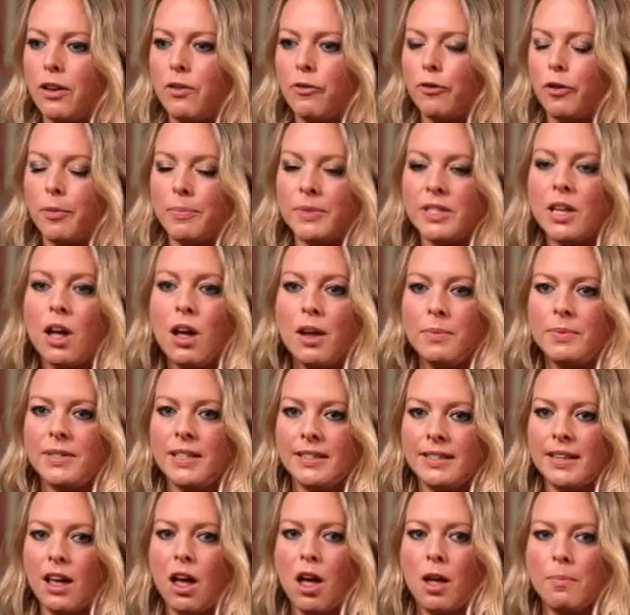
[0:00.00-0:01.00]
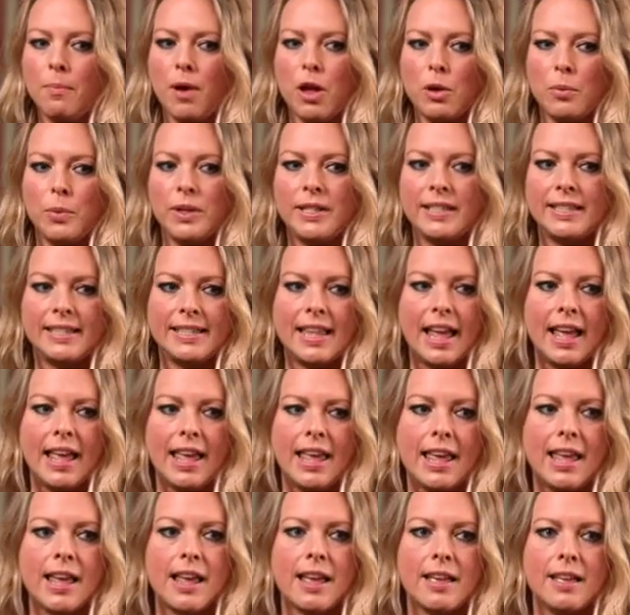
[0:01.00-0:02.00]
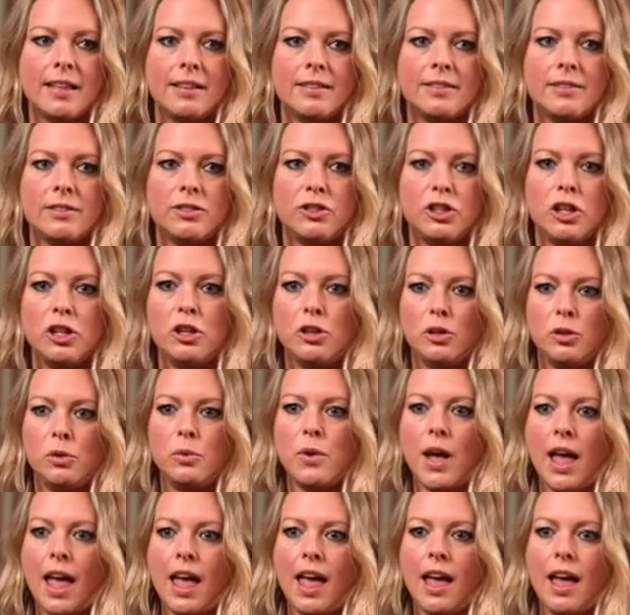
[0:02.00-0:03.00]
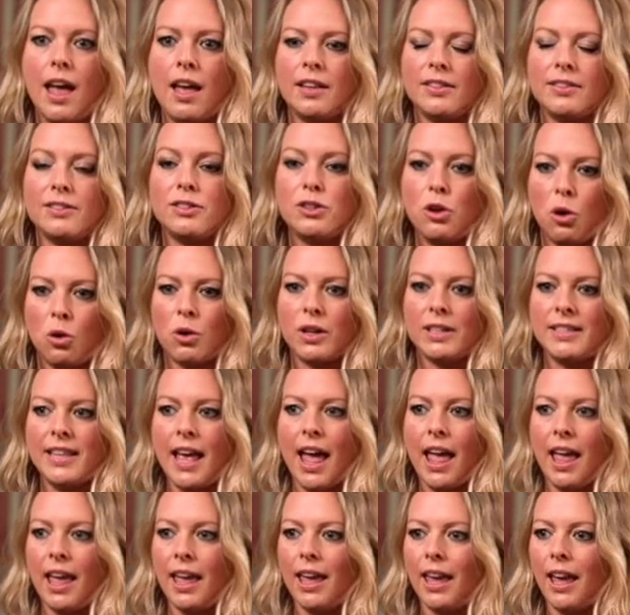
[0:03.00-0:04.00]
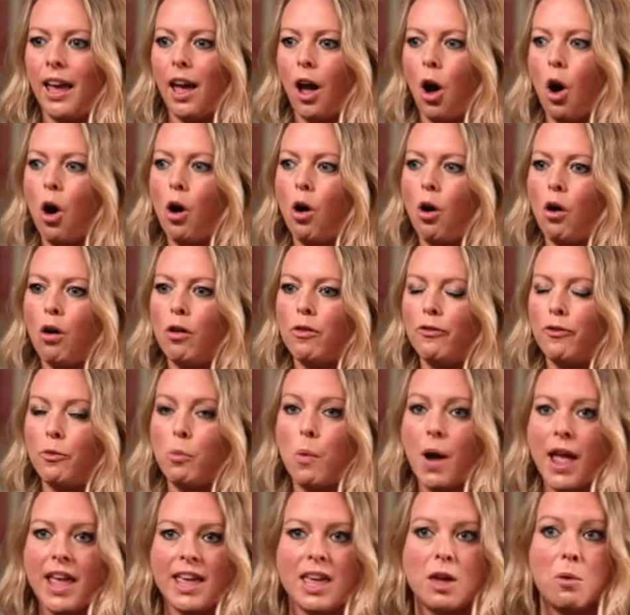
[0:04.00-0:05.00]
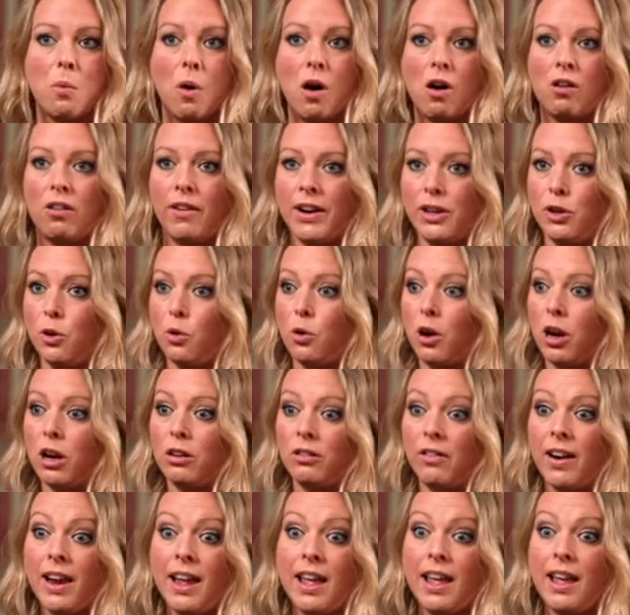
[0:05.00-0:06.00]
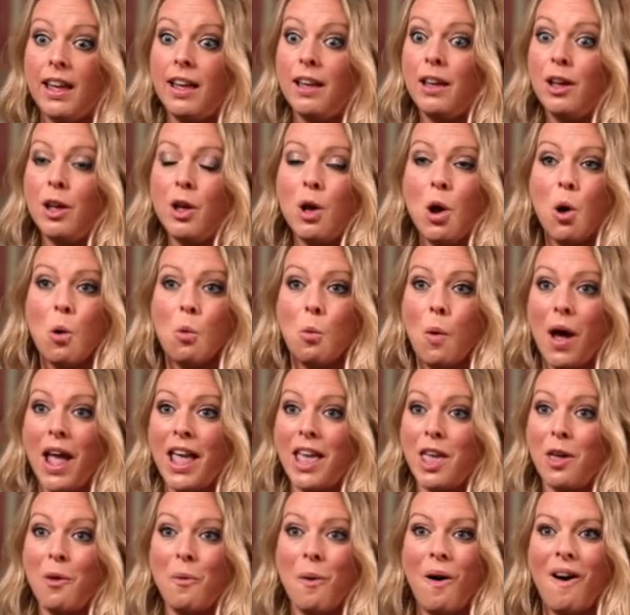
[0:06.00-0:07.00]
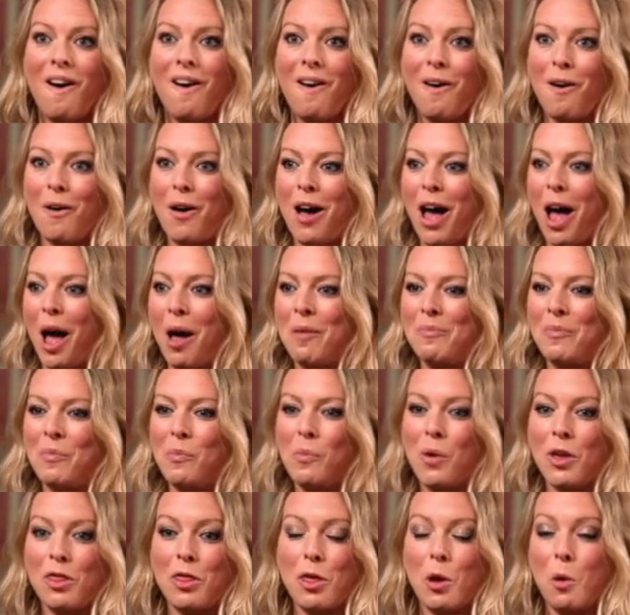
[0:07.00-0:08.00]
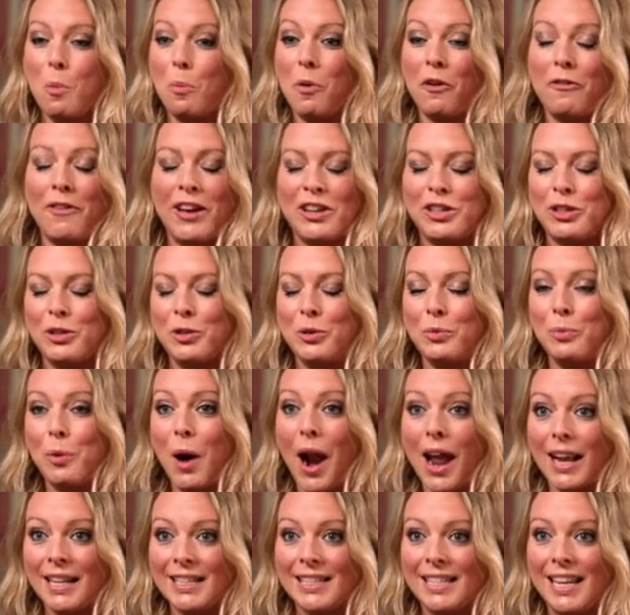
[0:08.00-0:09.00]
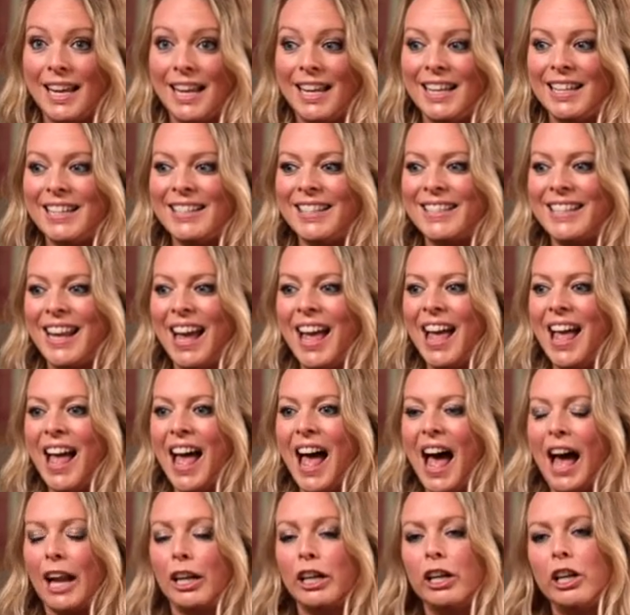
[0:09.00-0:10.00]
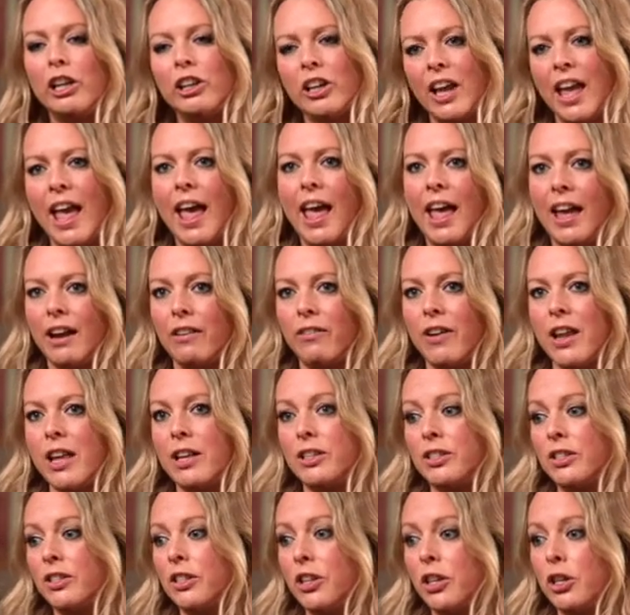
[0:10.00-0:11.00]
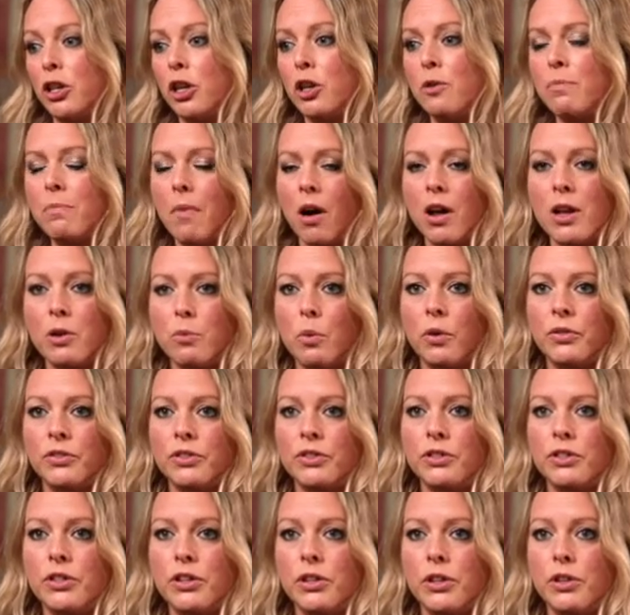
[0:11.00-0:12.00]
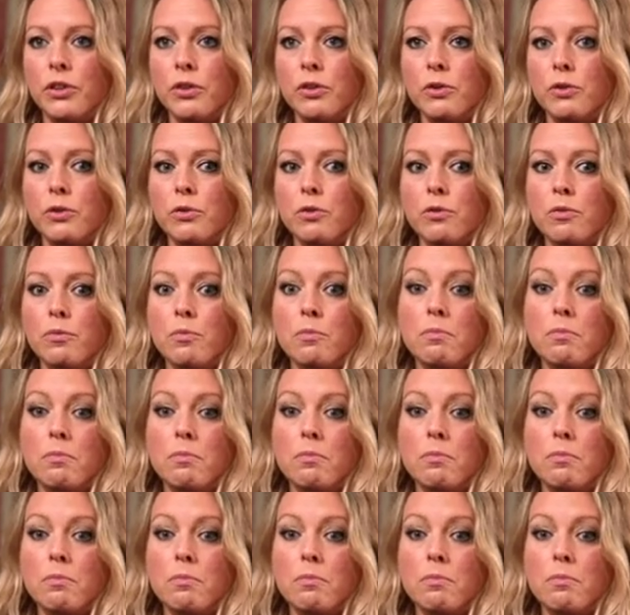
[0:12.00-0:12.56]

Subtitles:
from time to time, I would say do a stock take of where you are in your career, where you are with your professional practice, and look at areas that you might want to